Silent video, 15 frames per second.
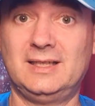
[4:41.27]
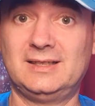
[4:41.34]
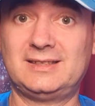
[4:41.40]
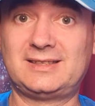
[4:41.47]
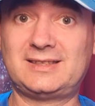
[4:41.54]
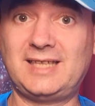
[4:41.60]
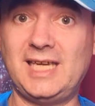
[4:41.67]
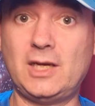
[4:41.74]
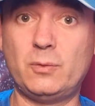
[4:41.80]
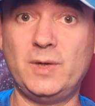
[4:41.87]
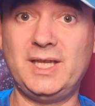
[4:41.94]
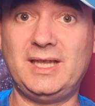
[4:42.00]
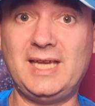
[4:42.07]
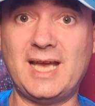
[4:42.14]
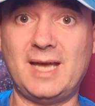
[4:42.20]
stick
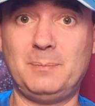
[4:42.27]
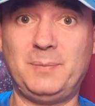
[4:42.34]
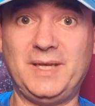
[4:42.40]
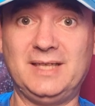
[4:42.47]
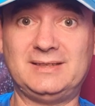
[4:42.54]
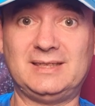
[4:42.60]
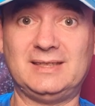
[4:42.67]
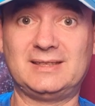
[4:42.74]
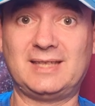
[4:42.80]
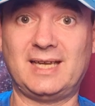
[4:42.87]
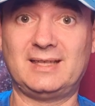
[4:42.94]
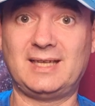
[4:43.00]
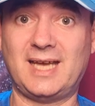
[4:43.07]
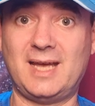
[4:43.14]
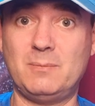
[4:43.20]
with the eyepieces
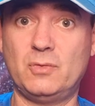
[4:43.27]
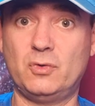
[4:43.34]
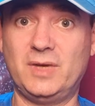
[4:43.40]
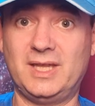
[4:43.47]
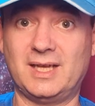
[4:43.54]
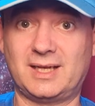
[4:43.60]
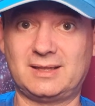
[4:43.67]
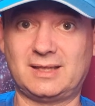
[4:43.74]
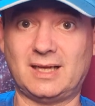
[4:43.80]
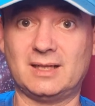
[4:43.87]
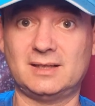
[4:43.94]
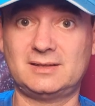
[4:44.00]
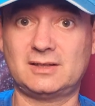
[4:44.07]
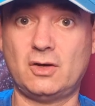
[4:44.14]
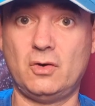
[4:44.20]
that came with the
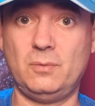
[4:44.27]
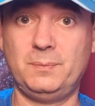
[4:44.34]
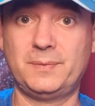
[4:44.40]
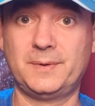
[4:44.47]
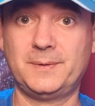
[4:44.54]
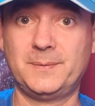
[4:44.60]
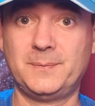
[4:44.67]
telescope